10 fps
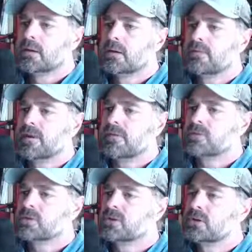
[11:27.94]
The
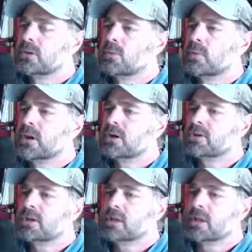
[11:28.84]
5-4 suited, we're
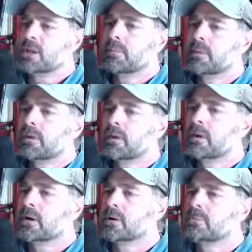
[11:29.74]
punishing the limper
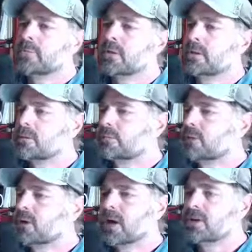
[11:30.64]
here.
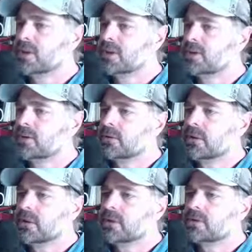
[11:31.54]
Pure isolation
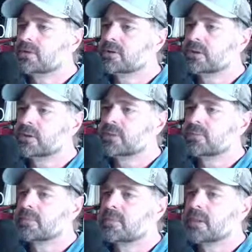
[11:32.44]
raise.
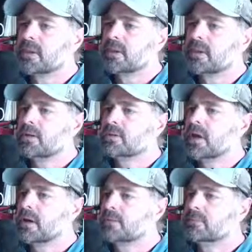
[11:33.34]
He's
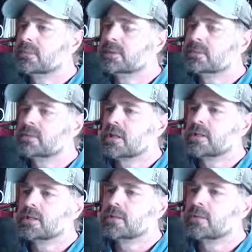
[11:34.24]
got a
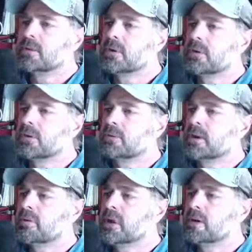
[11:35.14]
slightly deeper than 100
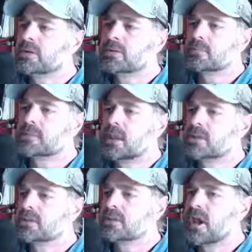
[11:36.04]
big
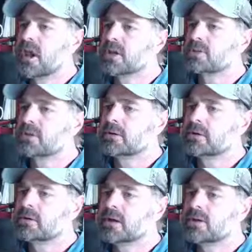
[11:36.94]
blind stack, so
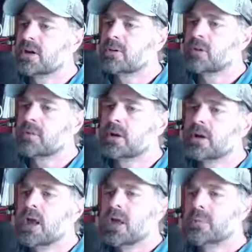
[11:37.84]
he's not a terrible
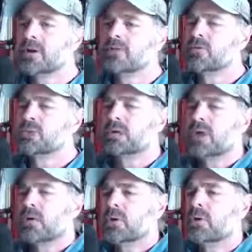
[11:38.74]
player. But unfortunately,
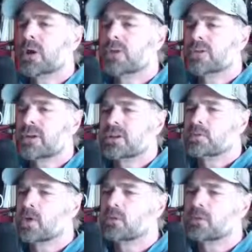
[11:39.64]
we got re-raised out of
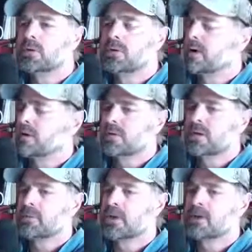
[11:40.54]
the
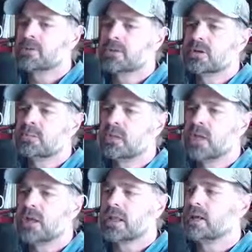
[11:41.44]
big blind, so we
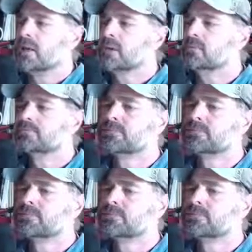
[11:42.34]
got to let it go.